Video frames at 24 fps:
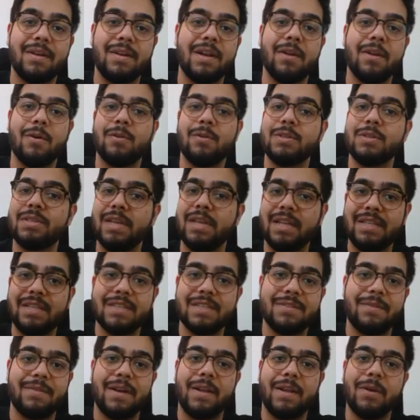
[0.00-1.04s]
video, share
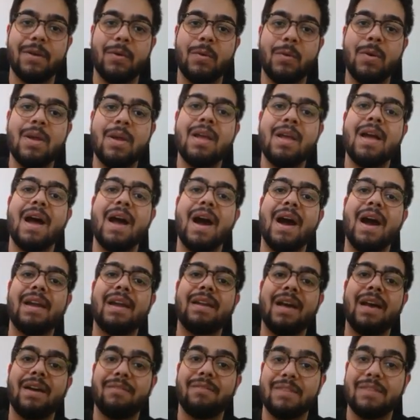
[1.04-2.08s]
this video, and
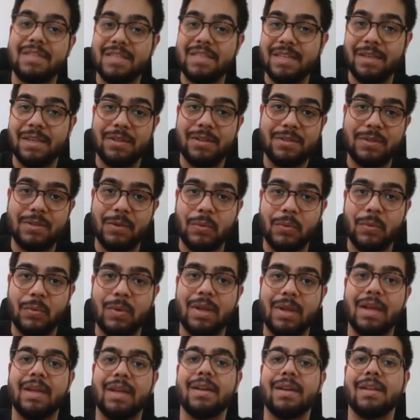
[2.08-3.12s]
I will see you soon
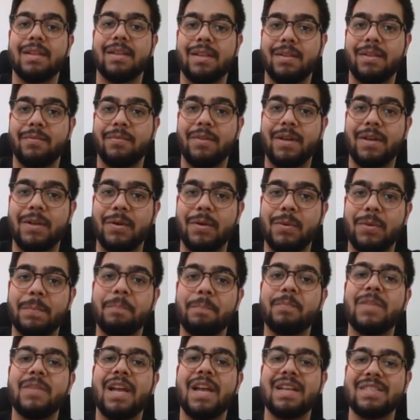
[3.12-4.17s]
in another video.
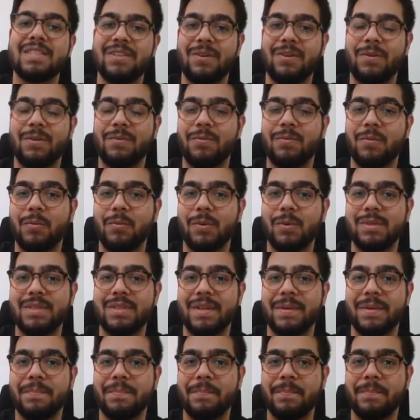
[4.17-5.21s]
Thanks a lot for
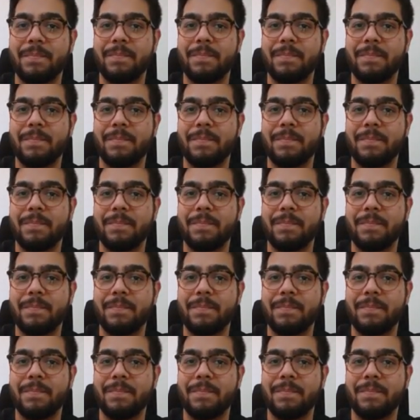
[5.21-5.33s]
watching.